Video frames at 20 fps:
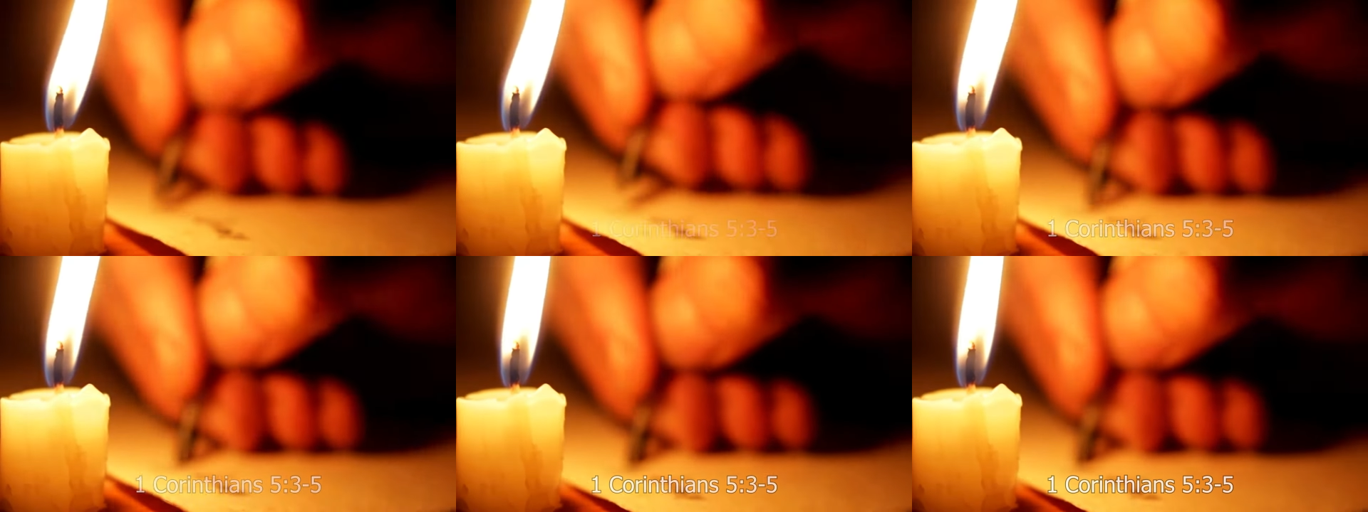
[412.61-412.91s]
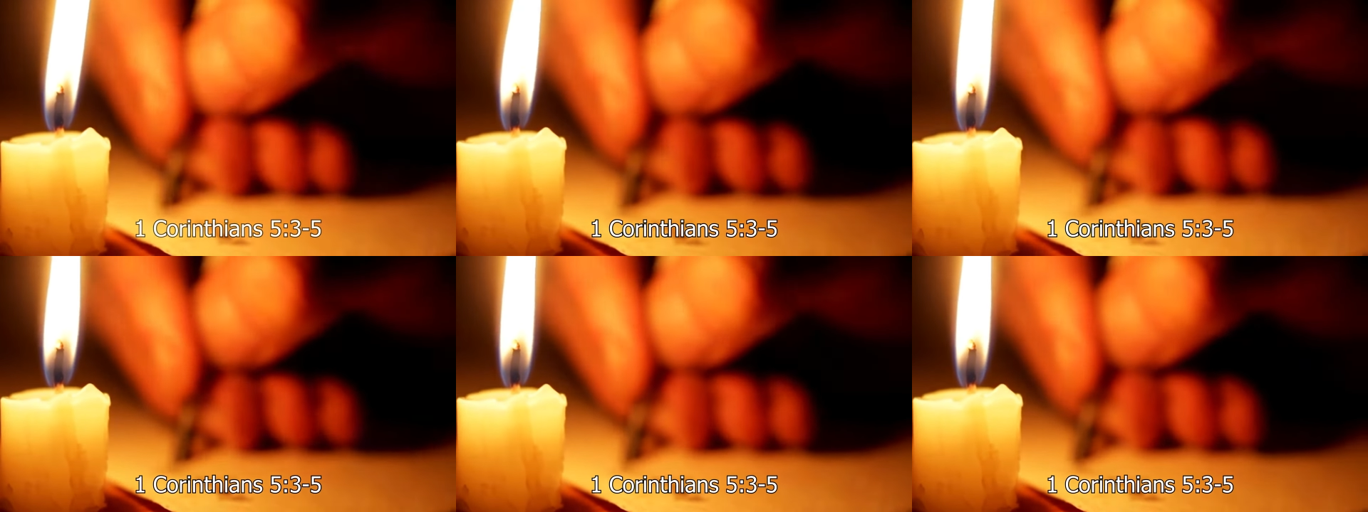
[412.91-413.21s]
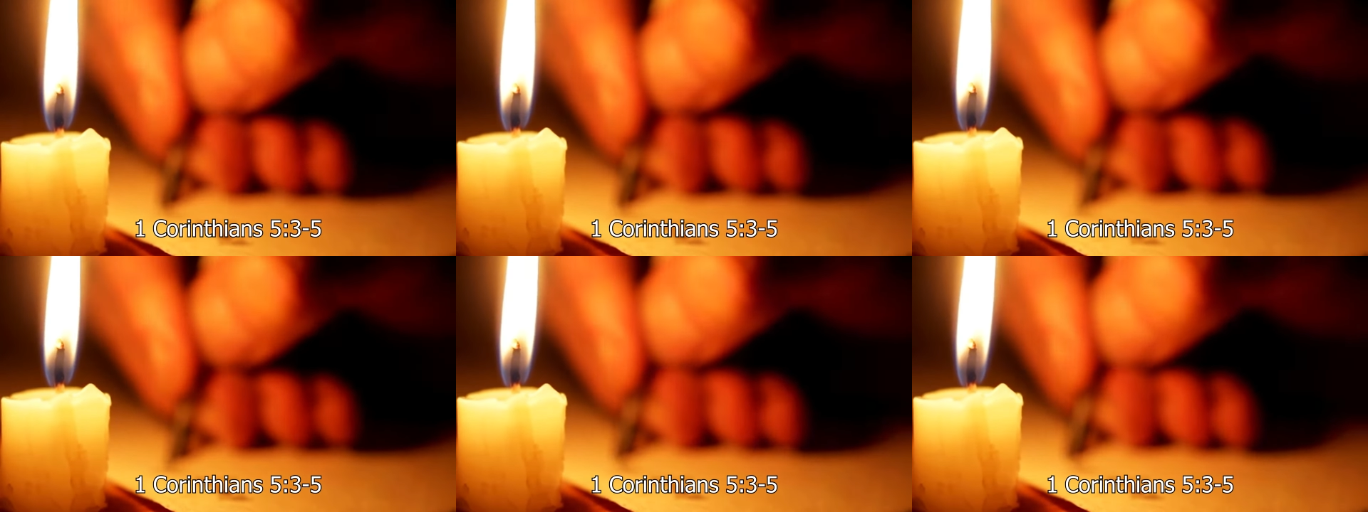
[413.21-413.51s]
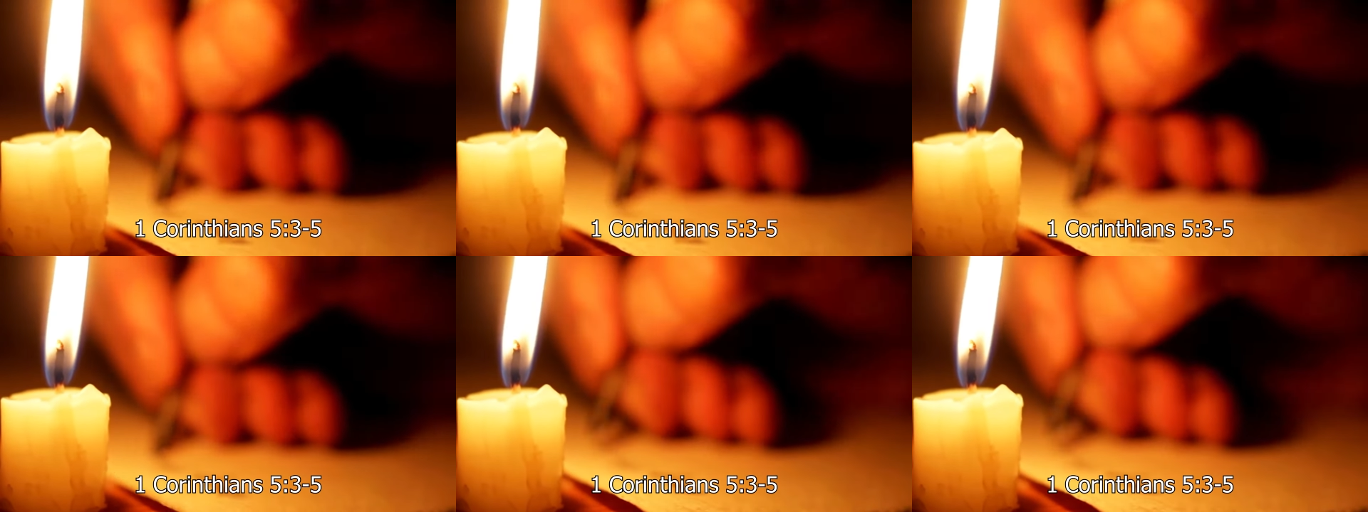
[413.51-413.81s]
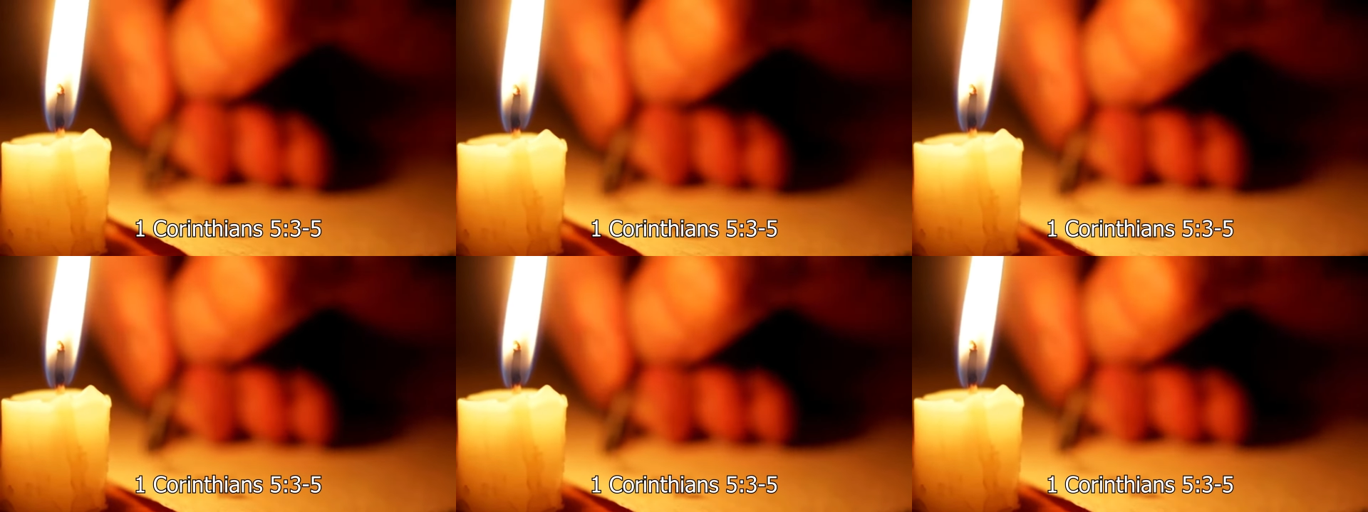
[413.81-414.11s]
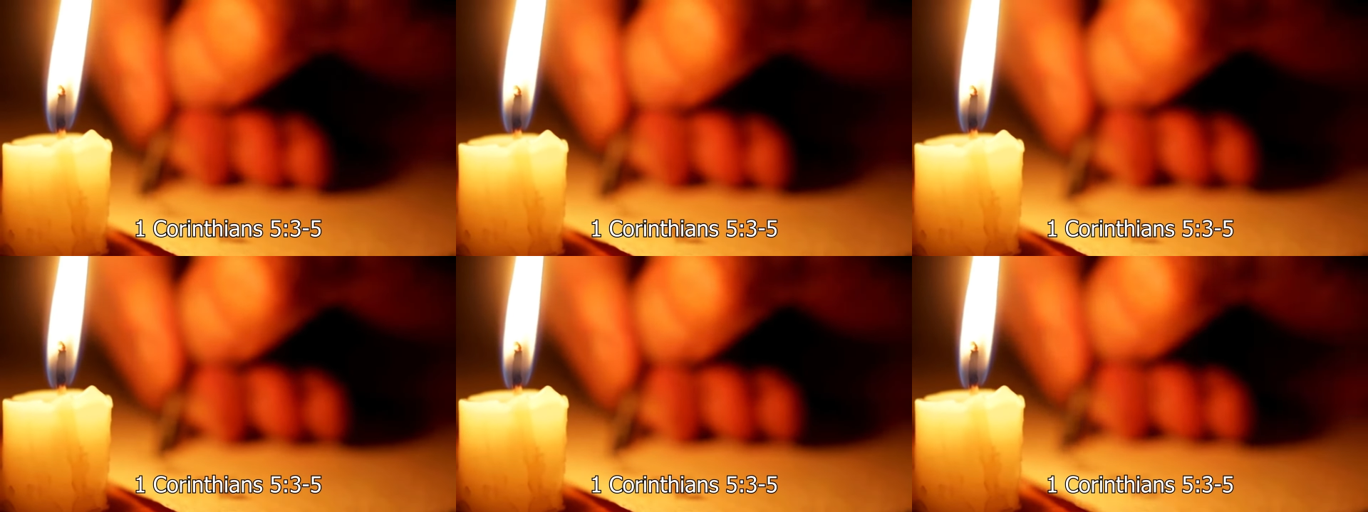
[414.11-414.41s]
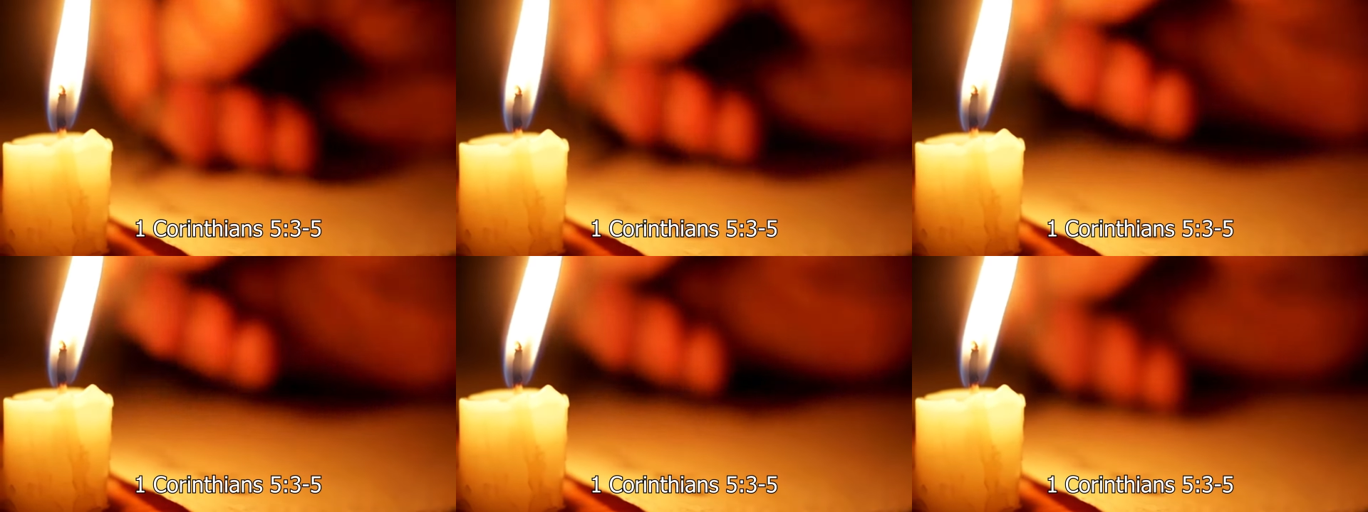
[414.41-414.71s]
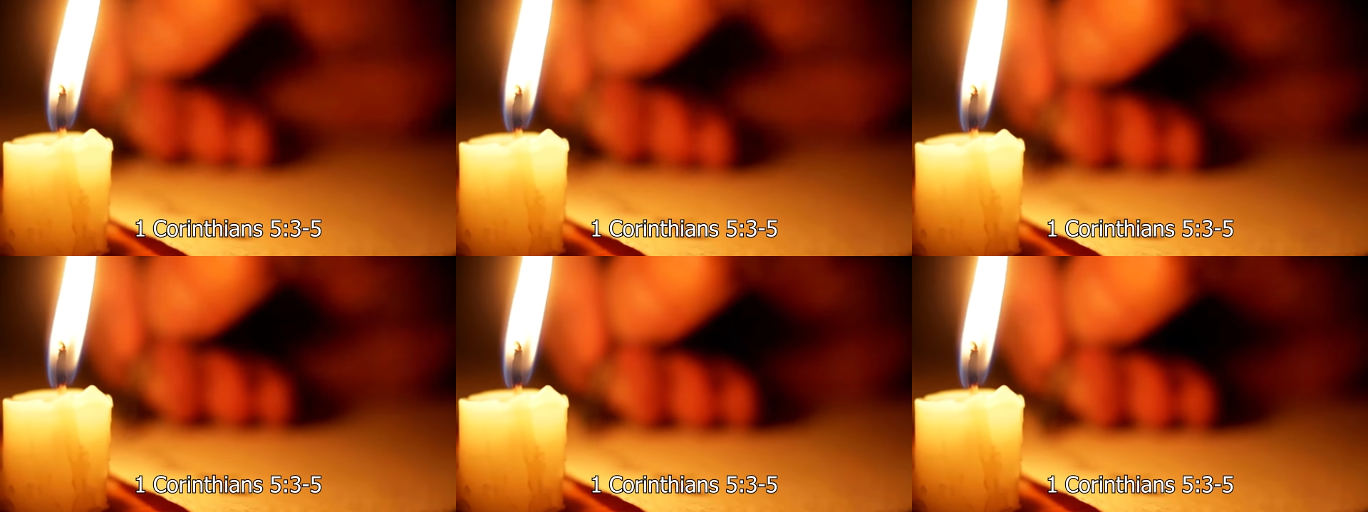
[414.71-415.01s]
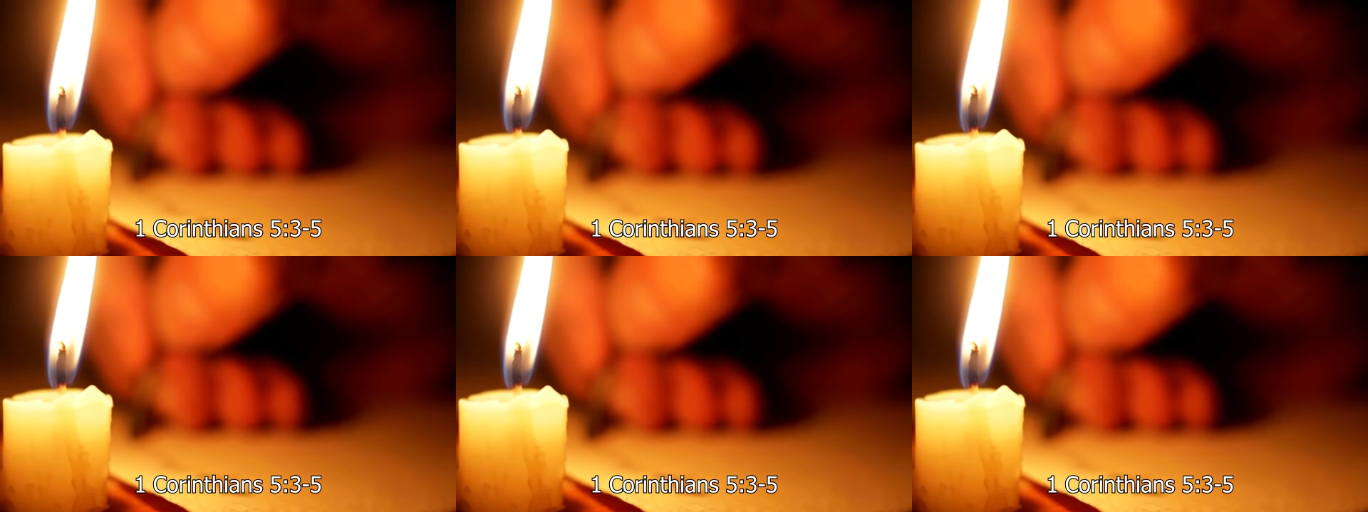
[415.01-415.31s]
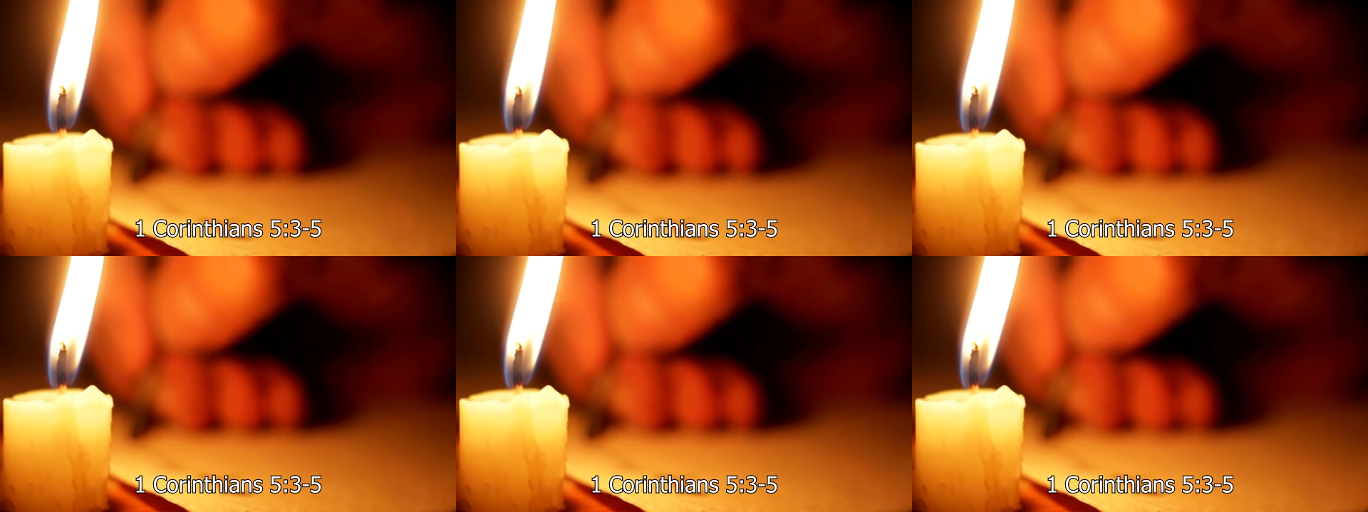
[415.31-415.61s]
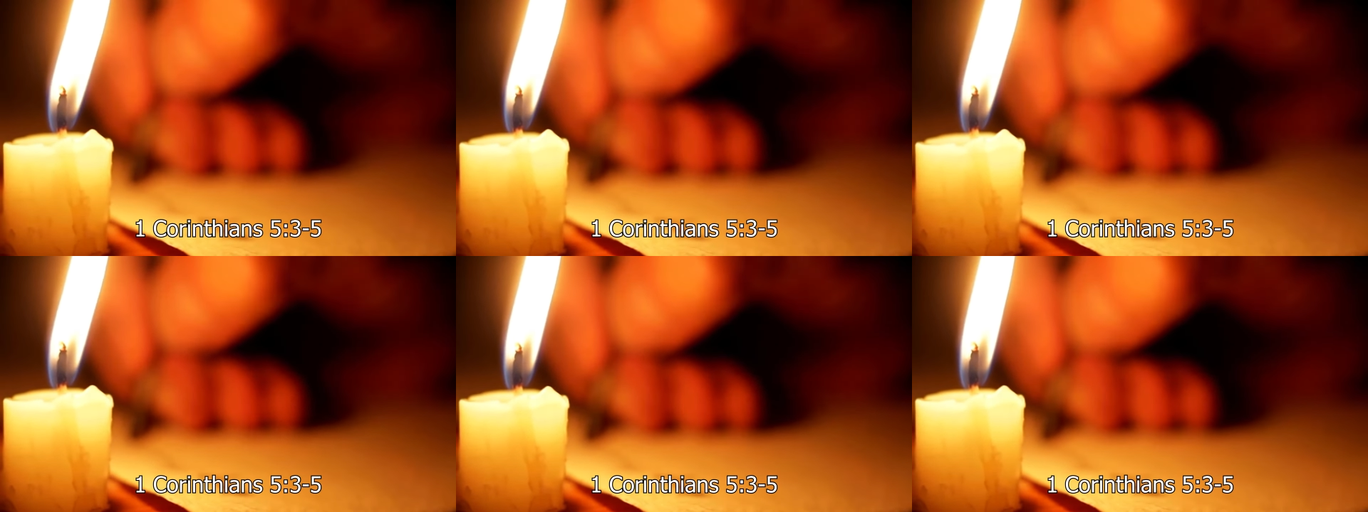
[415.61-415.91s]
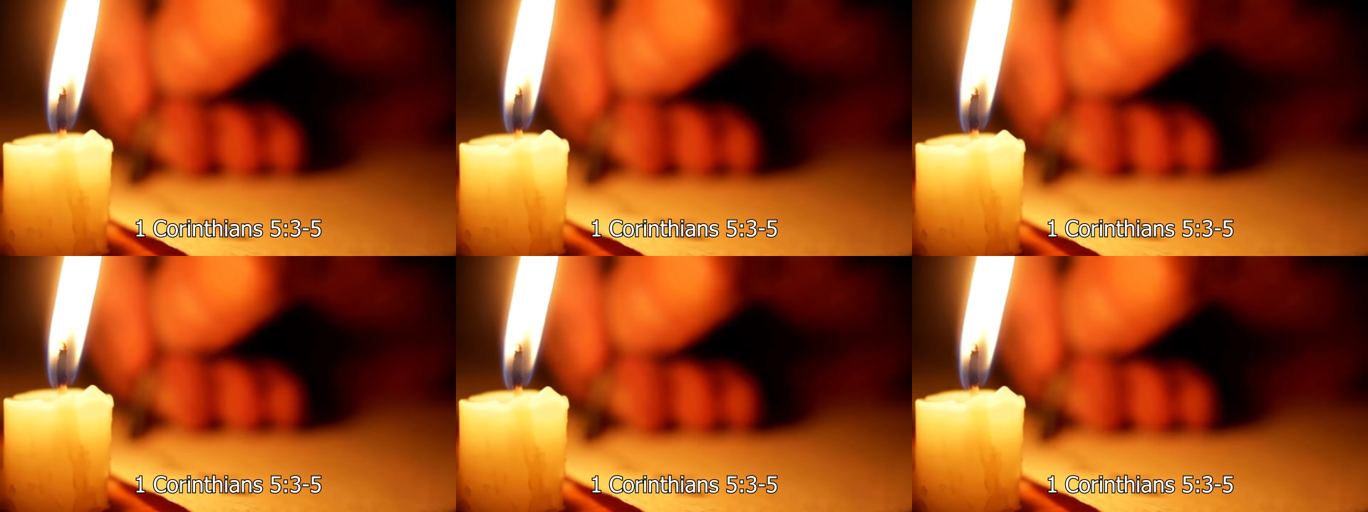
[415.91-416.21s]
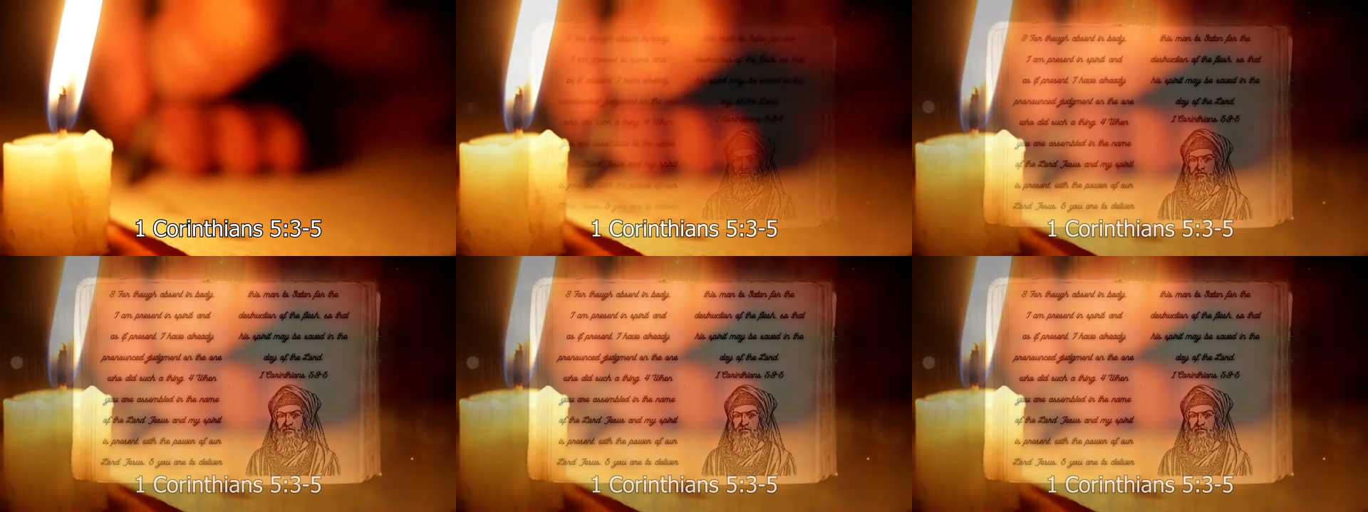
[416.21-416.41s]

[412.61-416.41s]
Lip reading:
(no speaker visible)